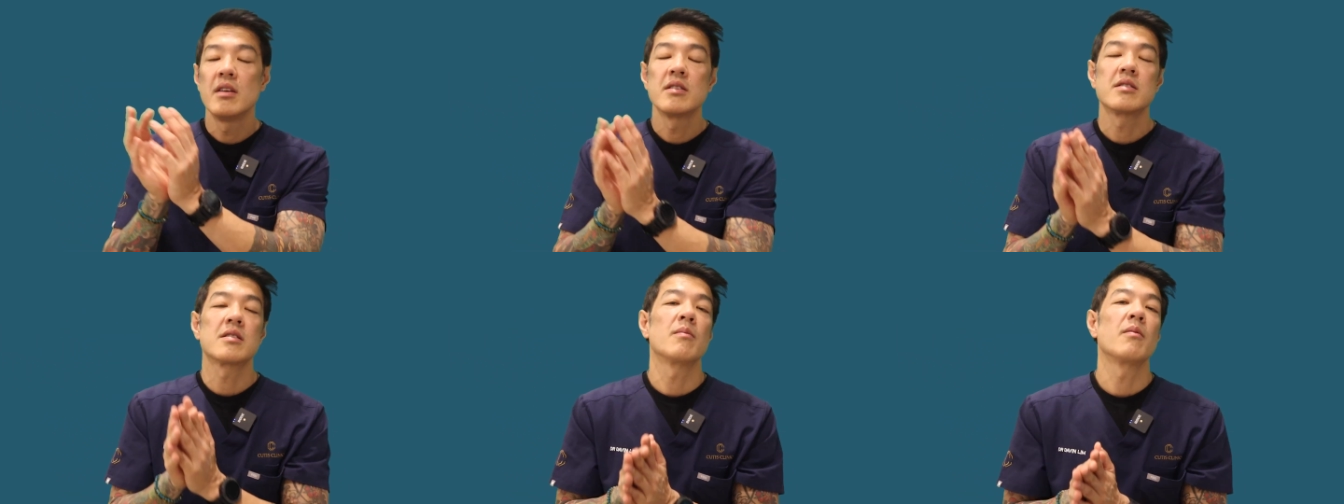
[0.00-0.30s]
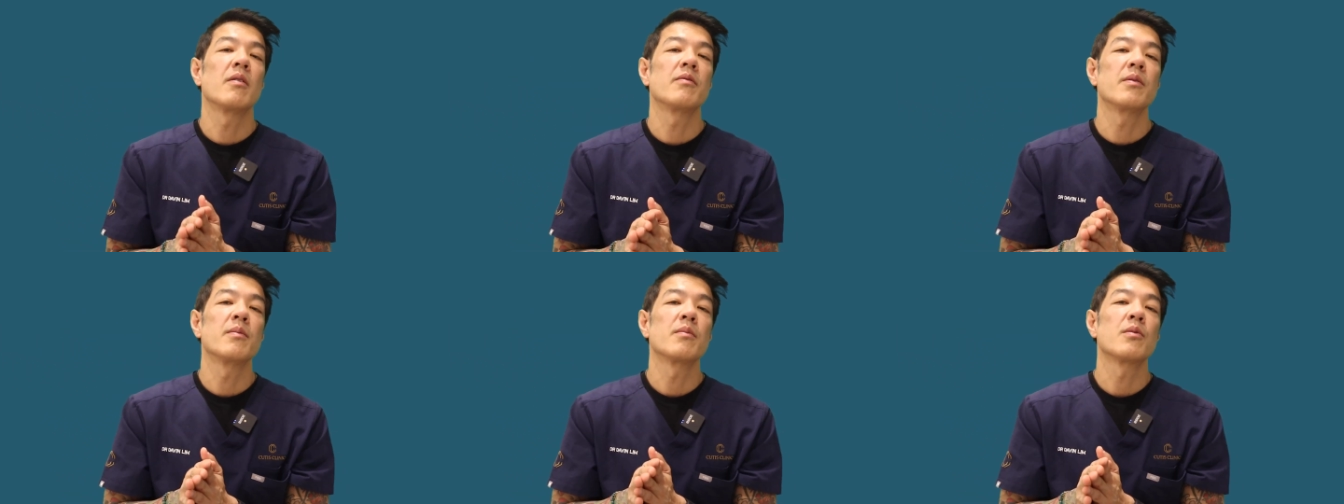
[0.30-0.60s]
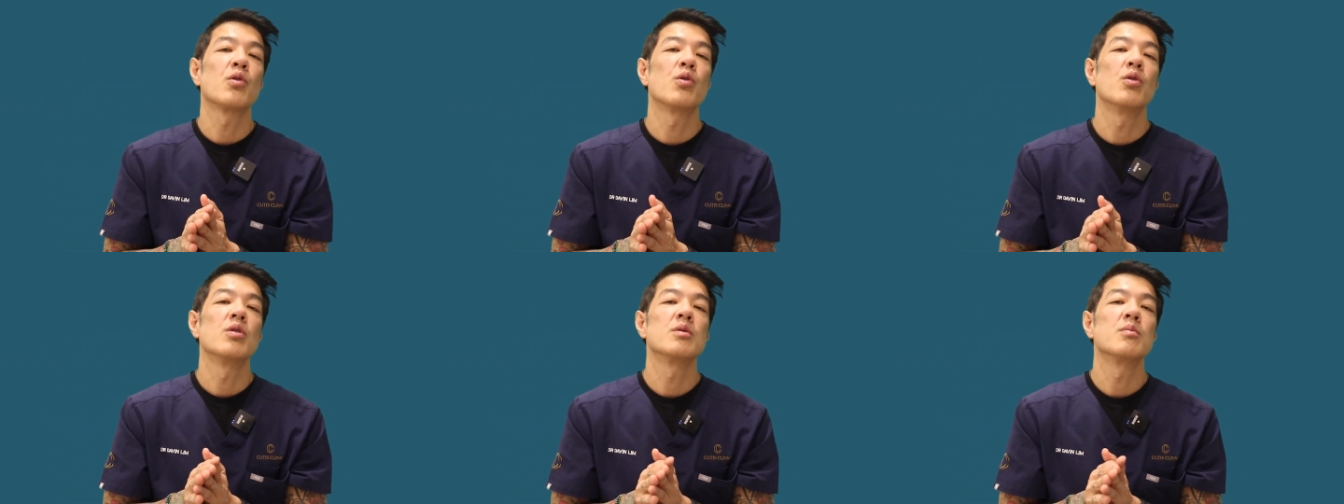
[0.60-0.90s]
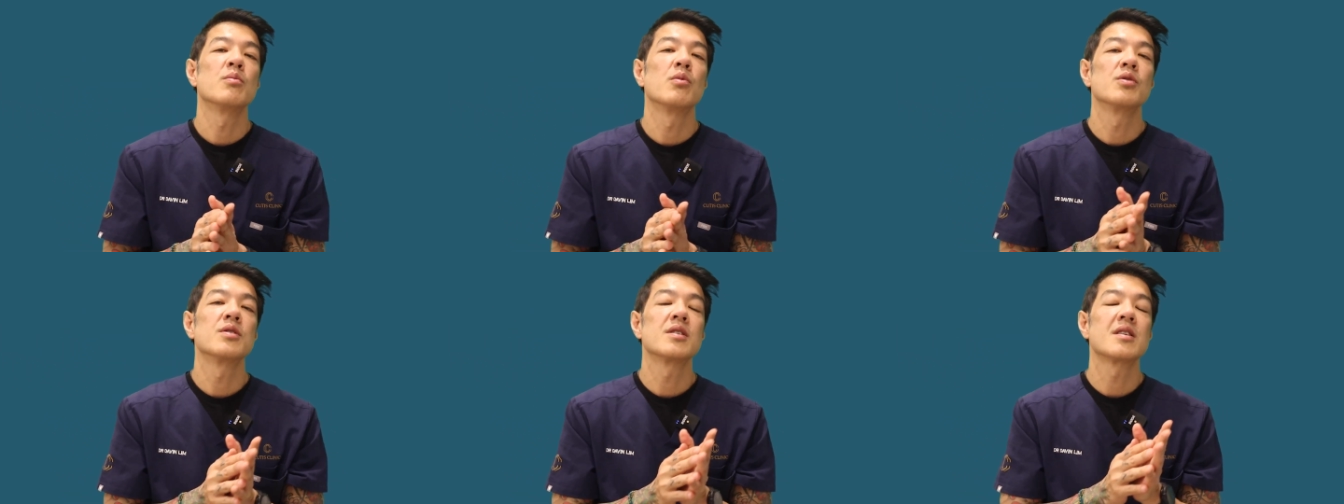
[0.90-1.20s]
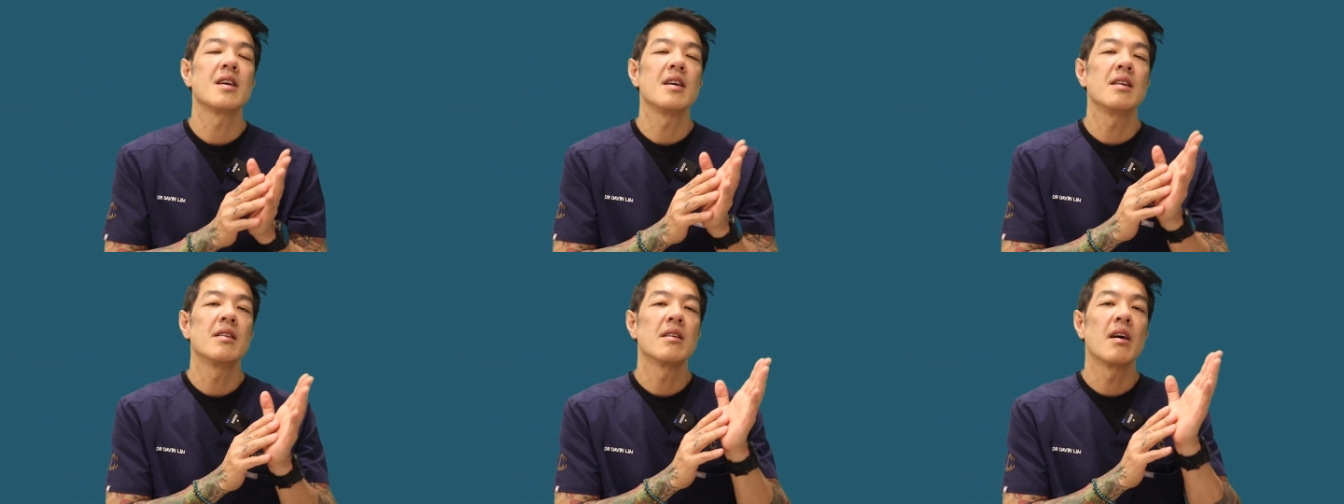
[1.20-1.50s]
Some of them cause more
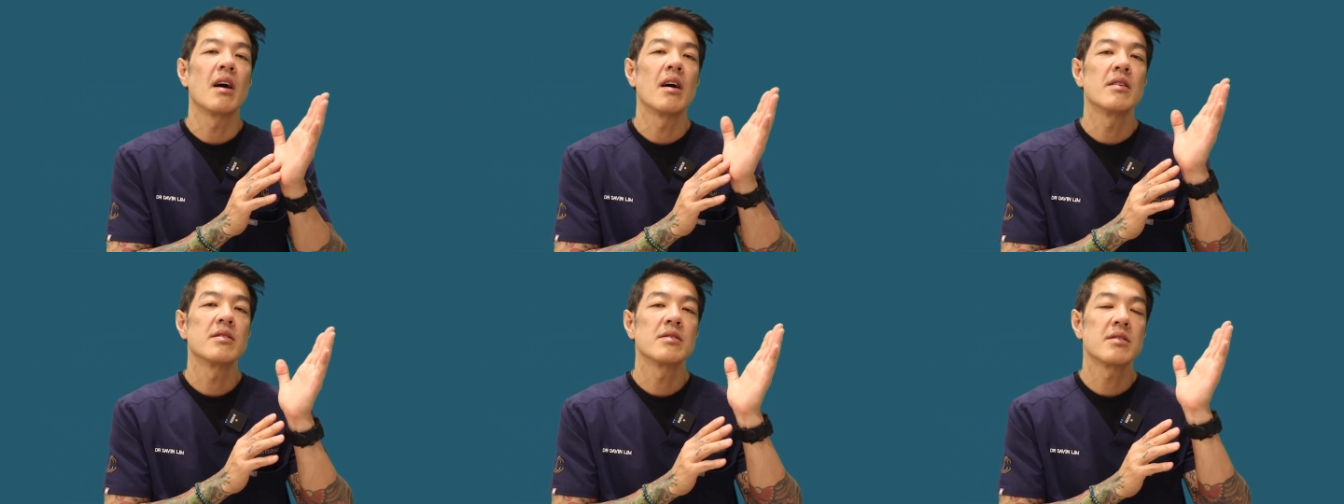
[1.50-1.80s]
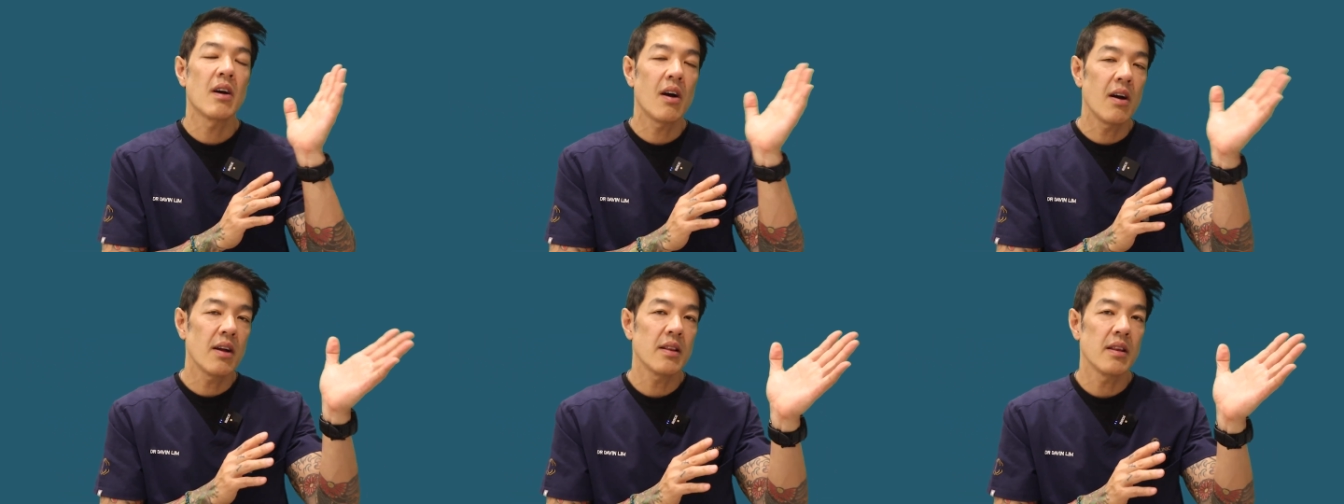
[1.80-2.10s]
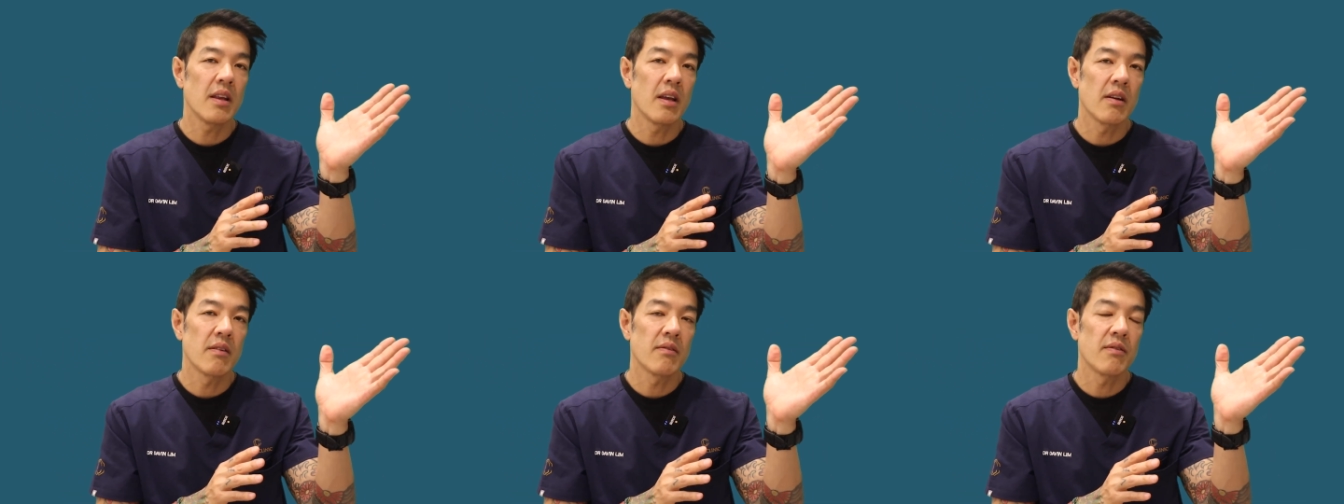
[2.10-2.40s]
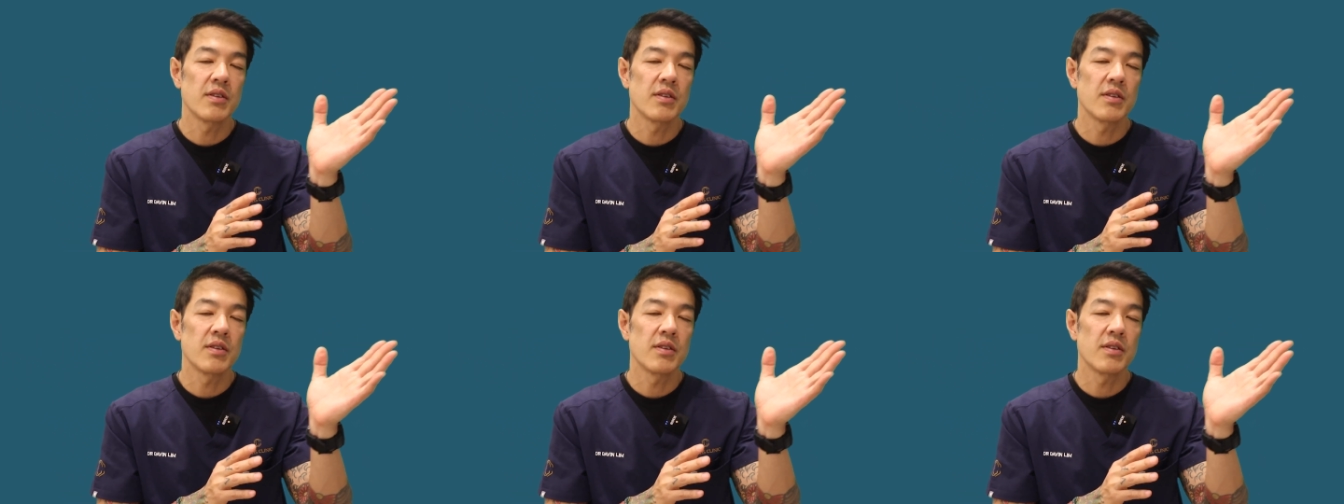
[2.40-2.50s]
skin tightening,